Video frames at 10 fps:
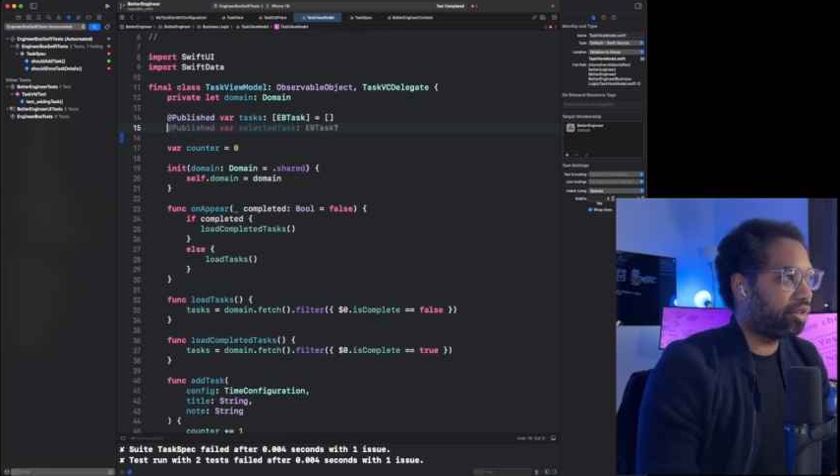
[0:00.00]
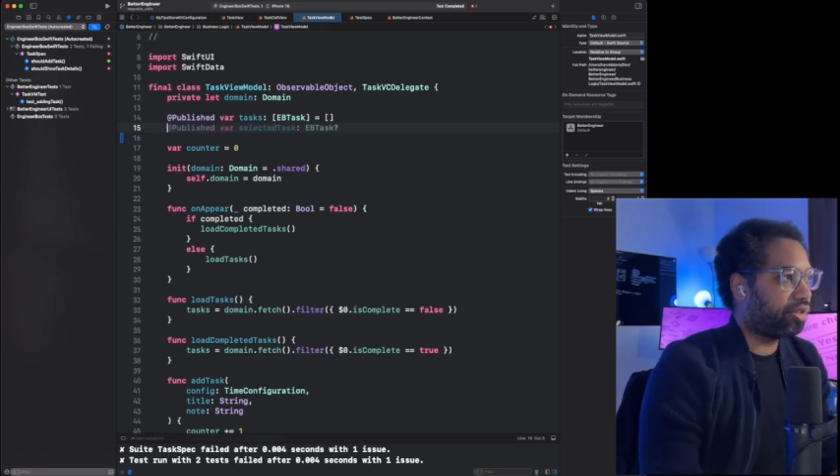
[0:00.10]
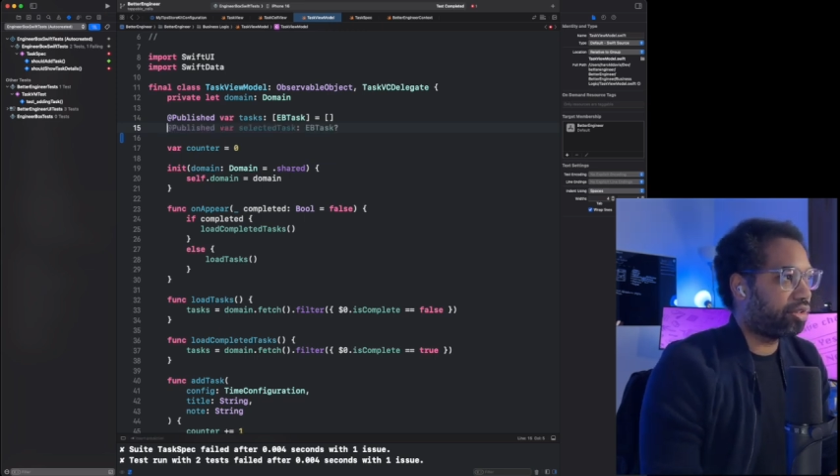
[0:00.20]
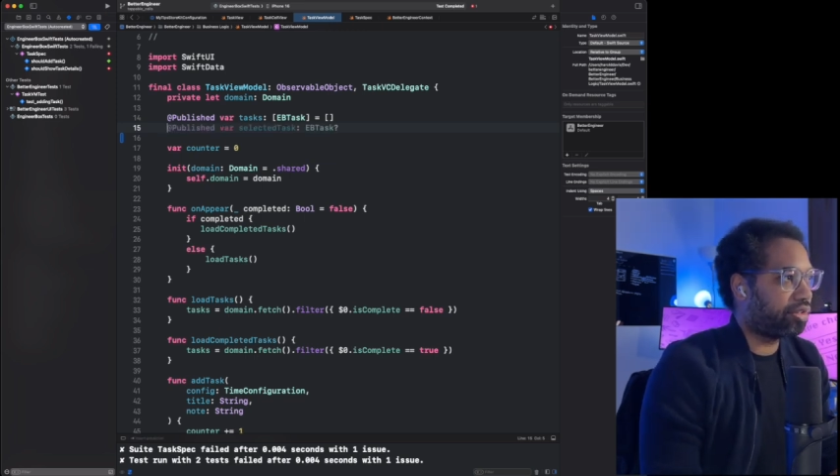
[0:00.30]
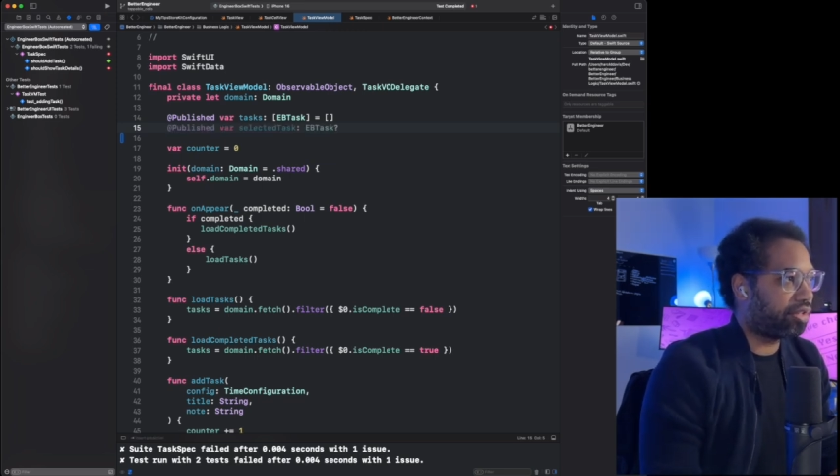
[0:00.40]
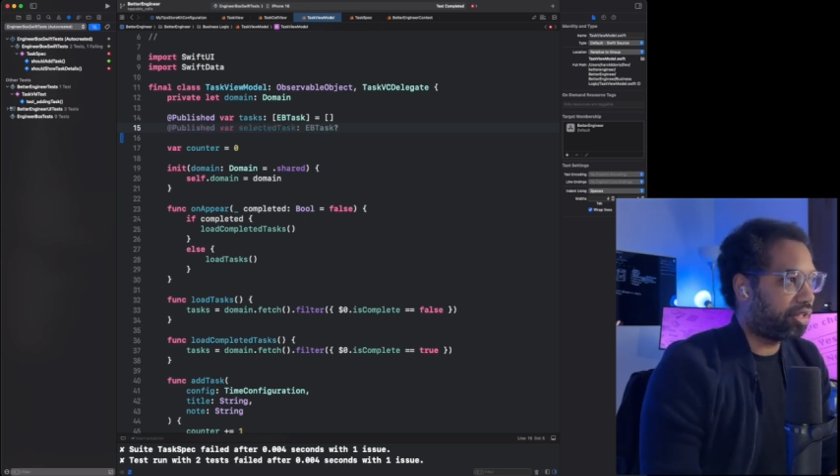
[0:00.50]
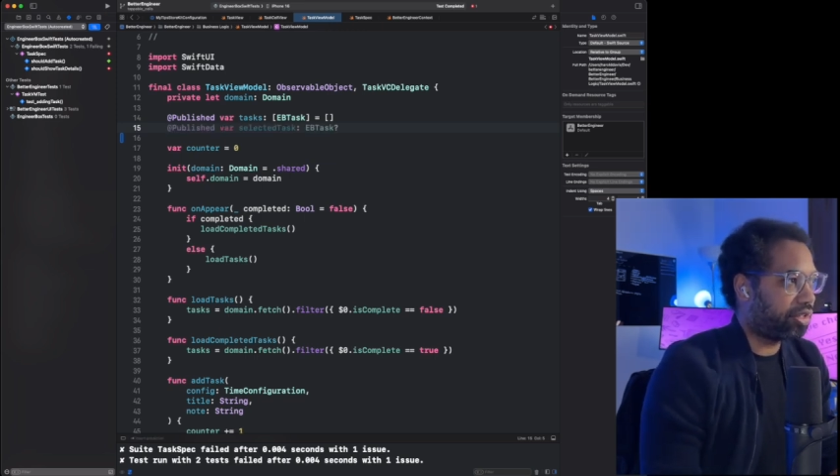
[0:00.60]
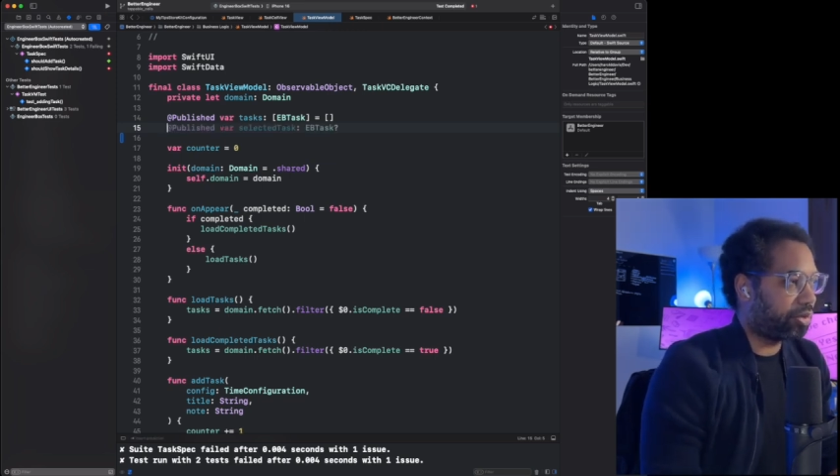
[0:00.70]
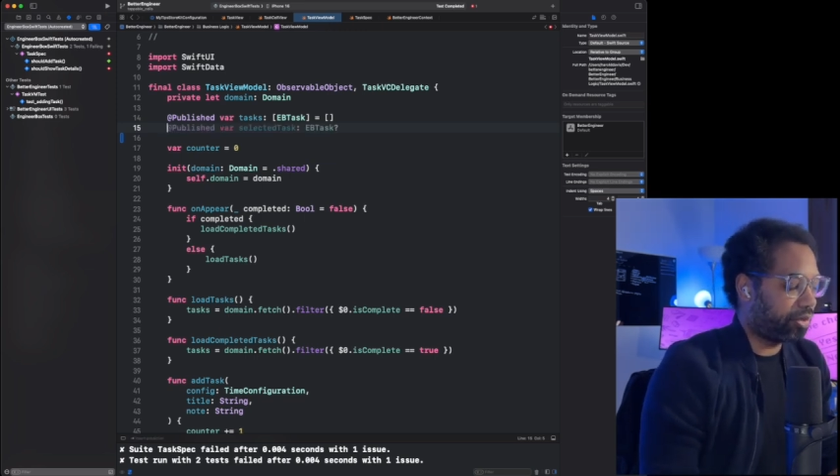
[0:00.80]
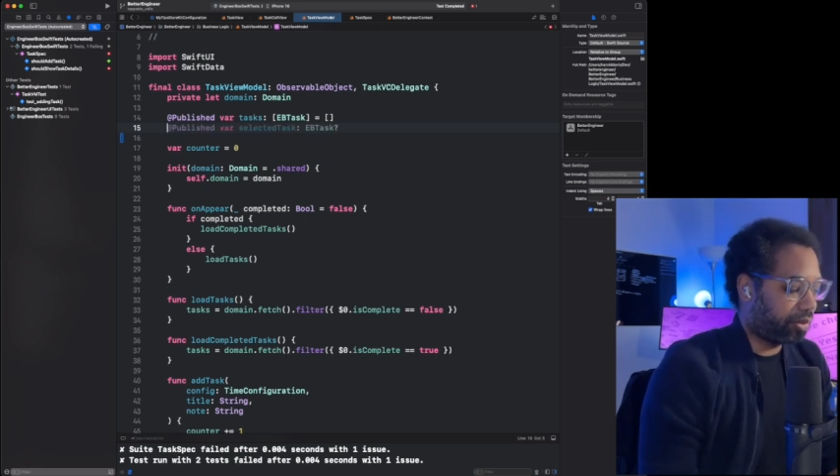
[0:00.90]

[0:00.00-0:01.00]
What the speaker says: So this